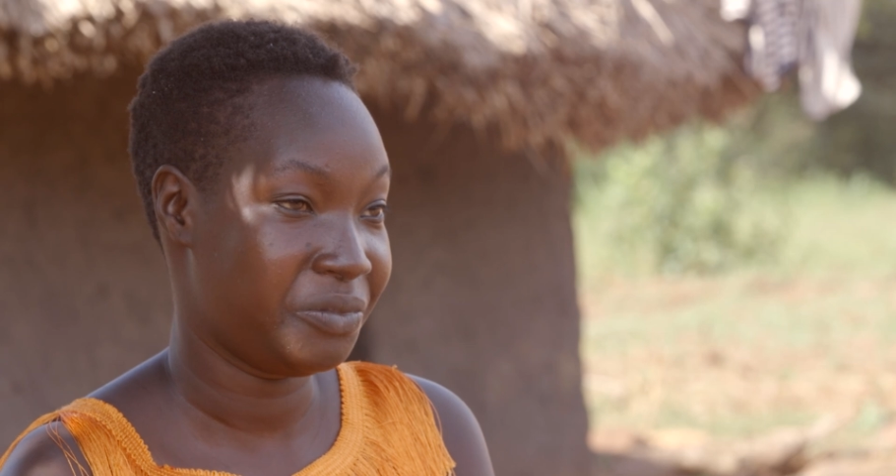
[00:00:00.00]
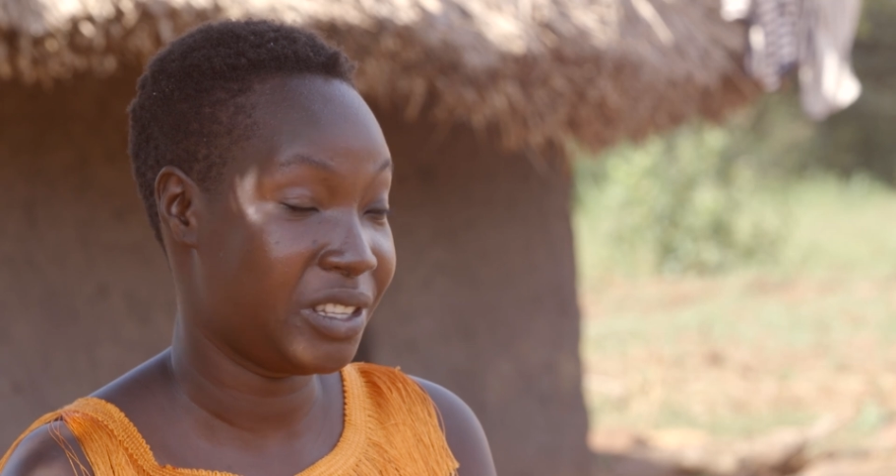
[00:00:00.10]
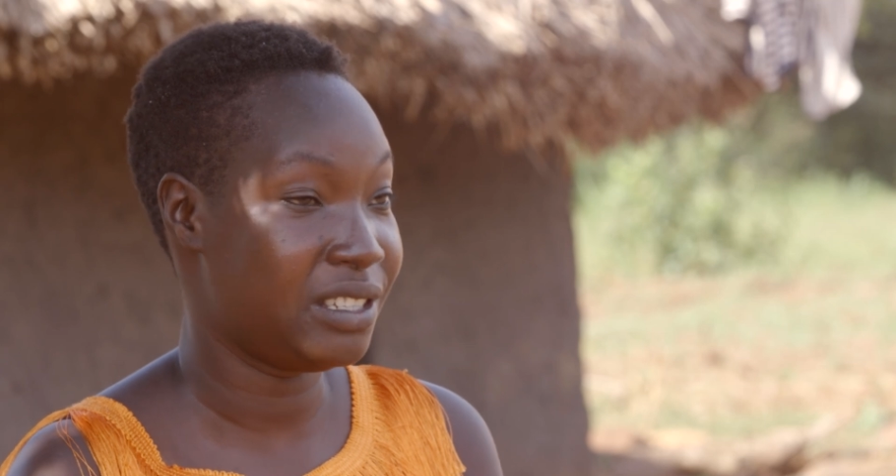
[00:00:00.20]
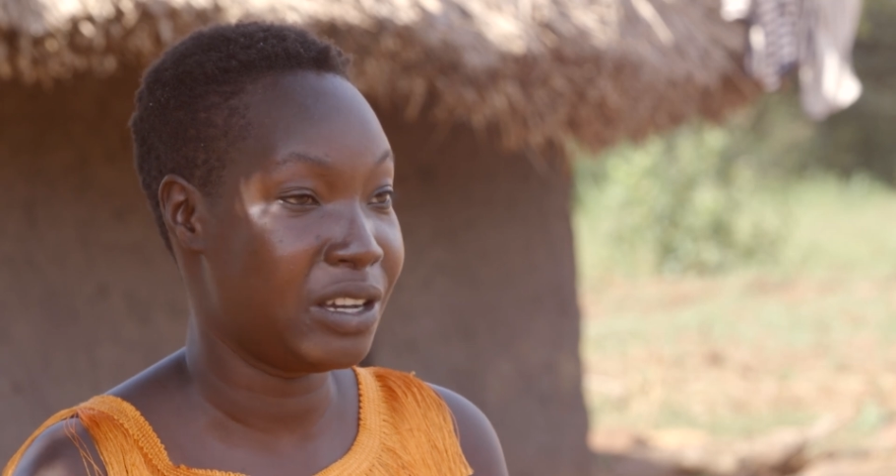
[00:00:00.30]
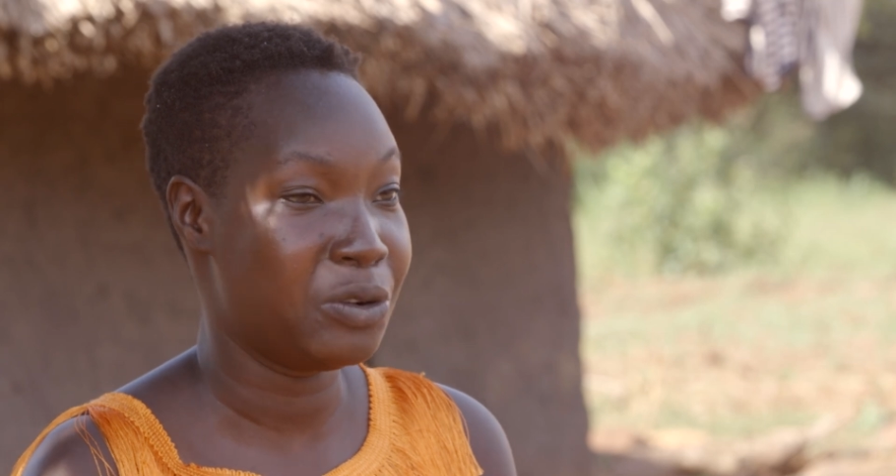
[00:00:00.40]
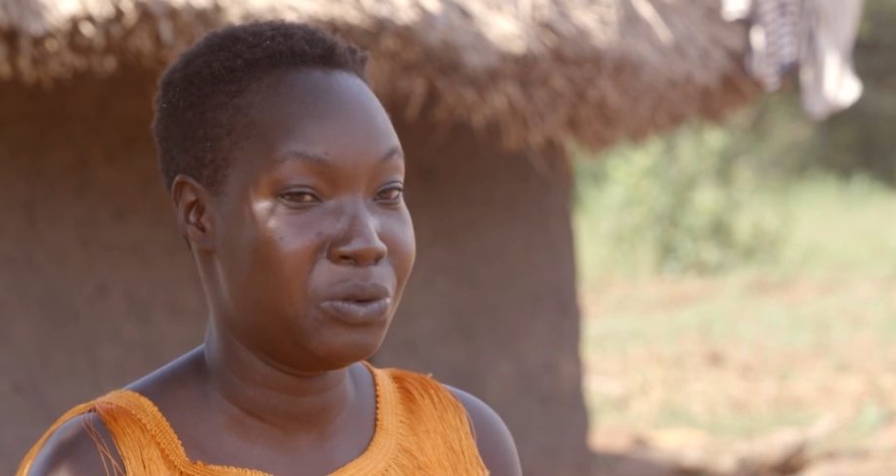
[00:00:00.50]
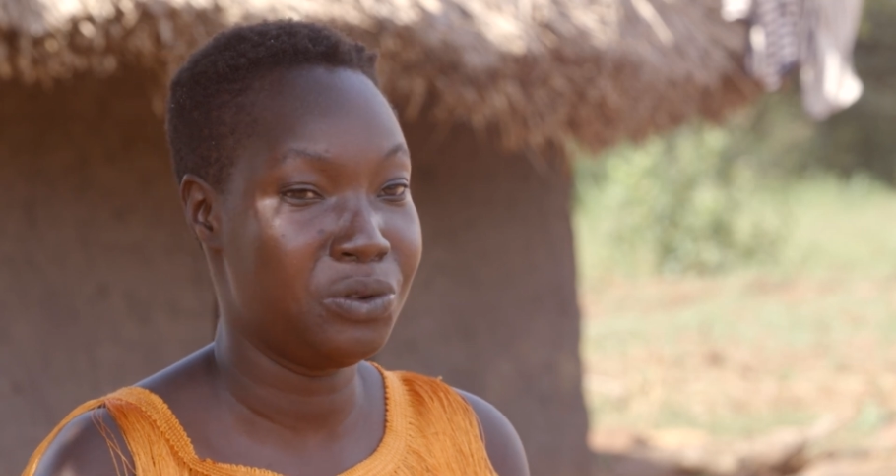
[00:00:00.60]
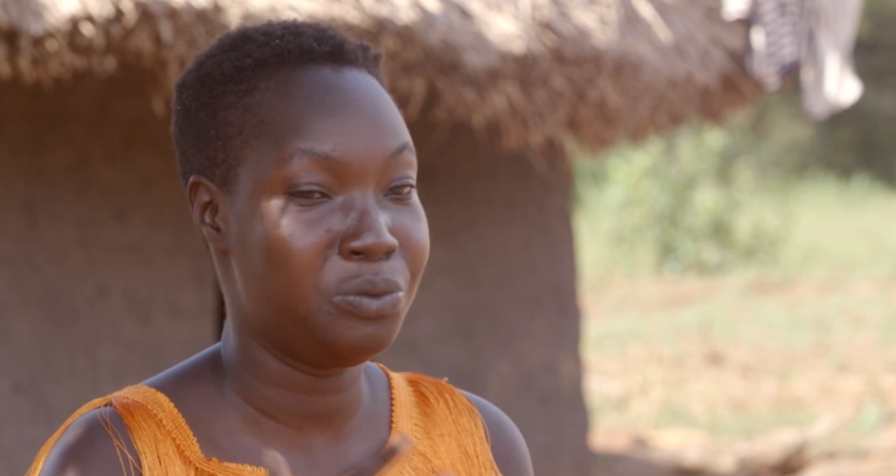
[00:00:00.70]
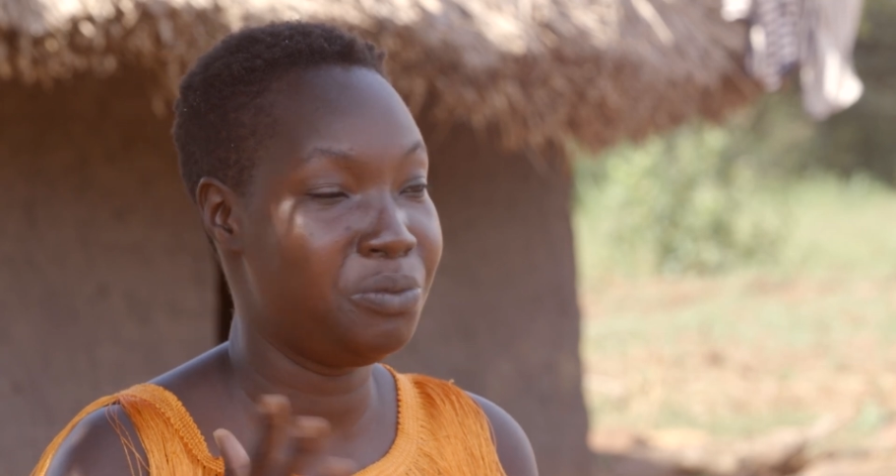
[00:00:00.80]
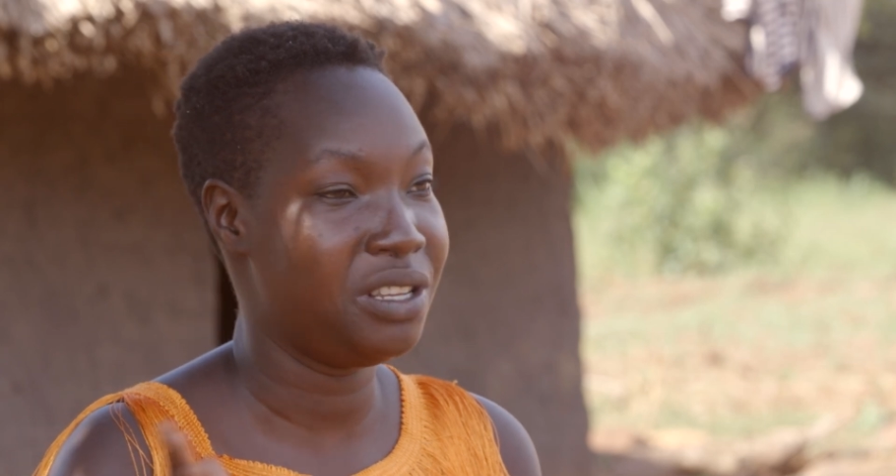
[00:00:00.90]
that I would
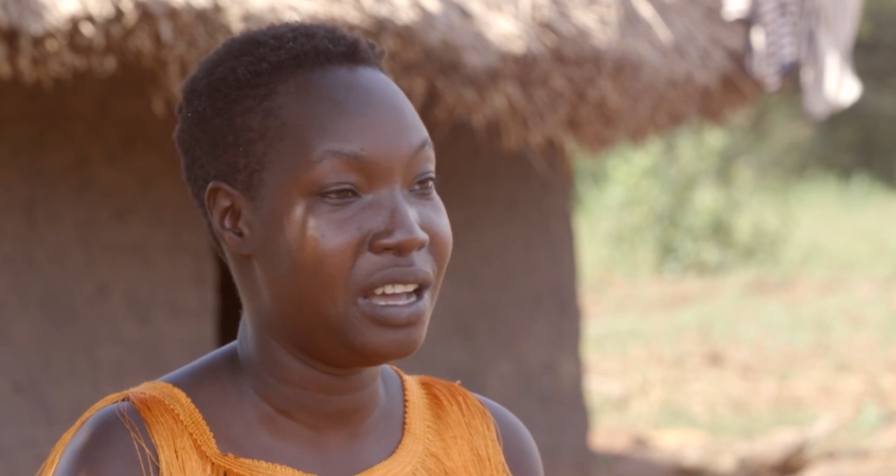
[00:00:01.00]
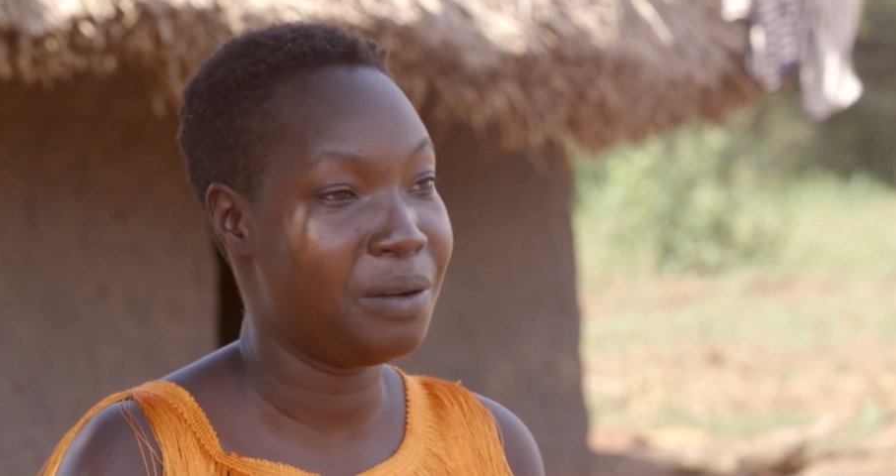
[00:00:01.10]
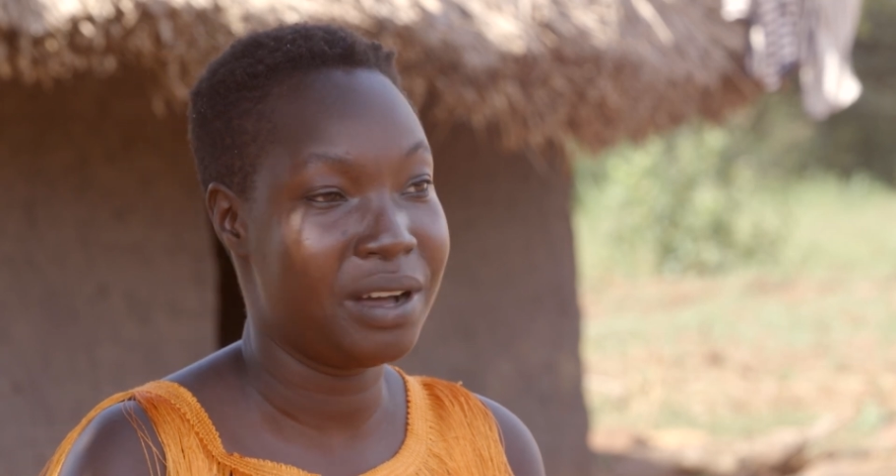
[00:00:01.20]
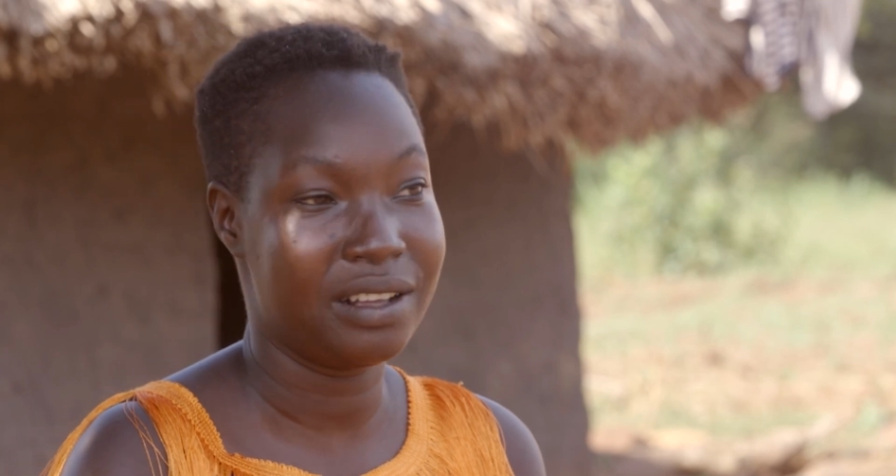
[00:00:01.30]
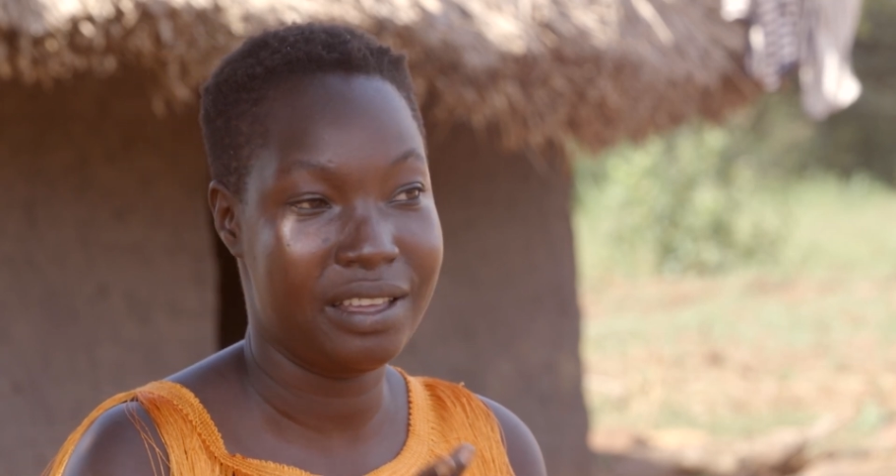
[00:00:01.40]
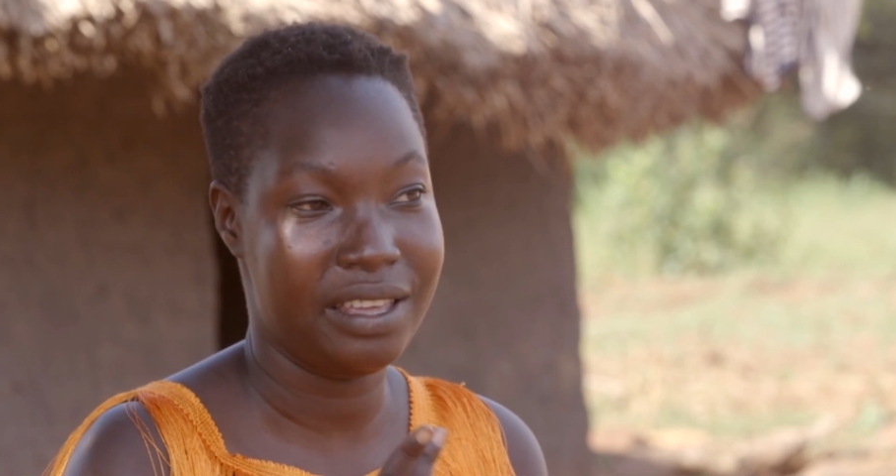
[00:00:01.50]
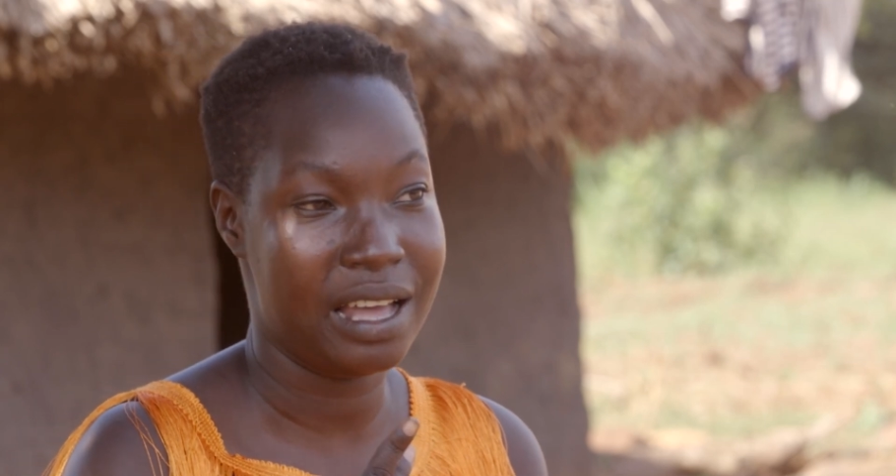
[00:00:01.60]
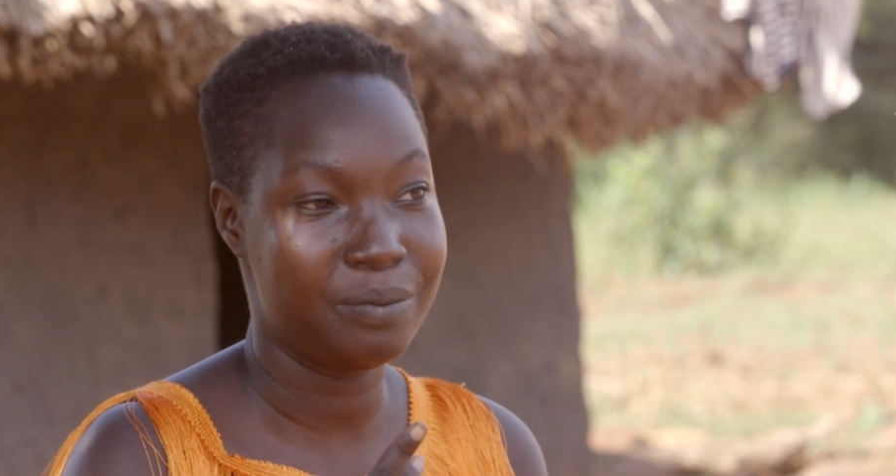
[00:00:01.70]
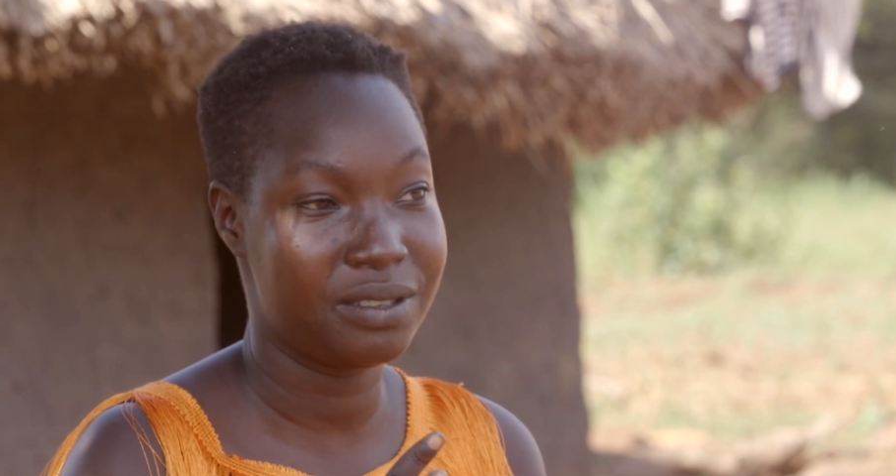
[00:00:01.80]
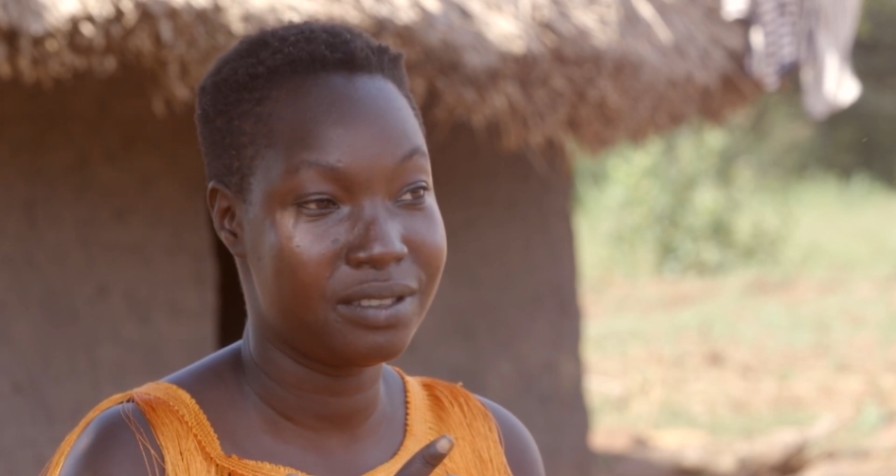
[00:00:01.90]
not be among the
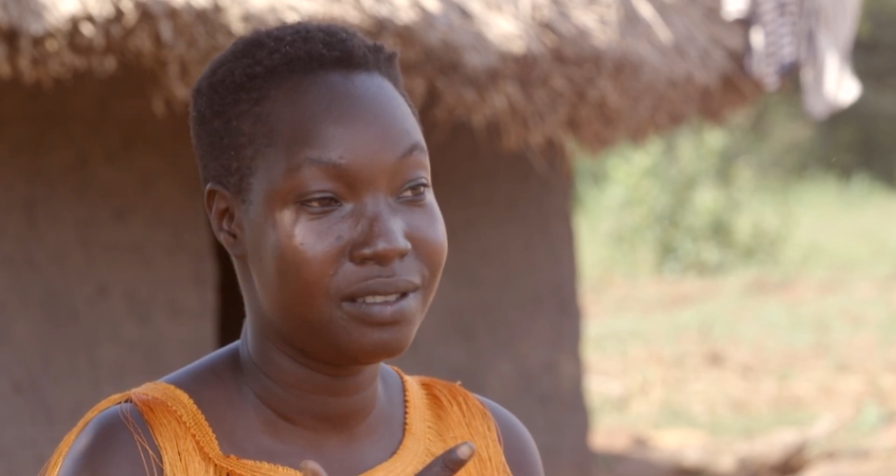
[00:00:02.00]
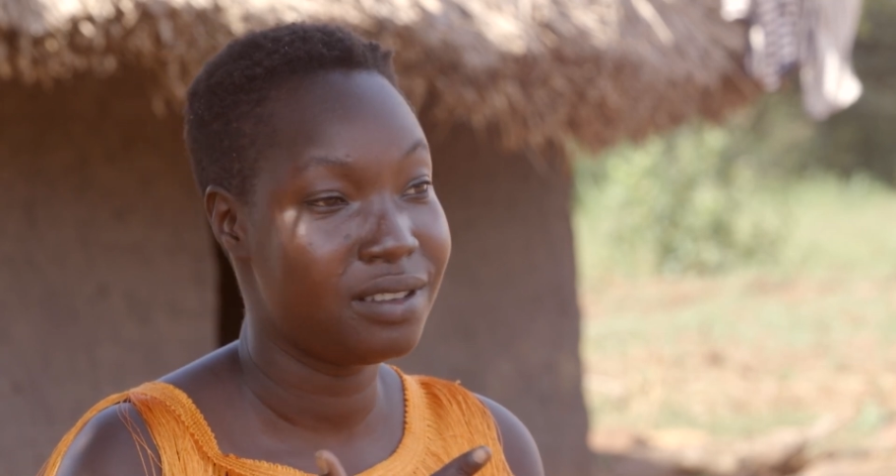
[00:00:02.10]
YAPS,